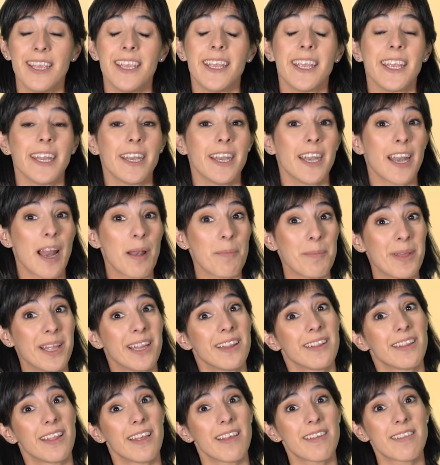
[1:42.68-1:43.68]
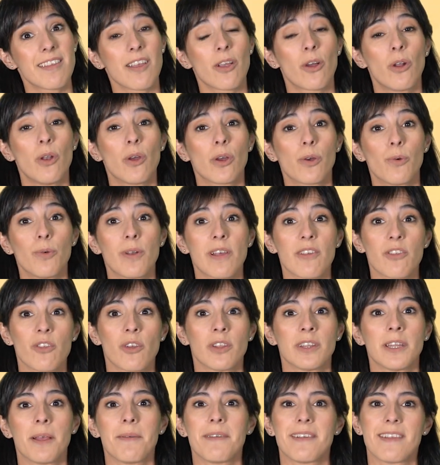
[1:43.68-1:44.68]
is usually placed. Sterile
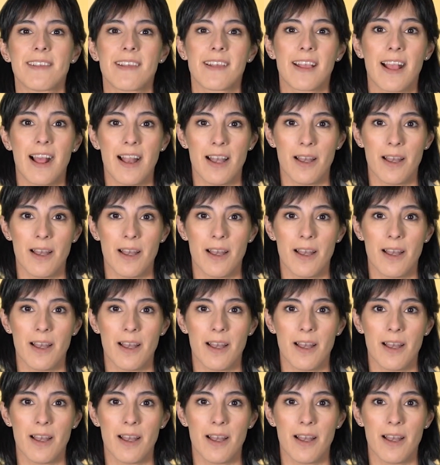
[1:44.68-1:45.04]
drapes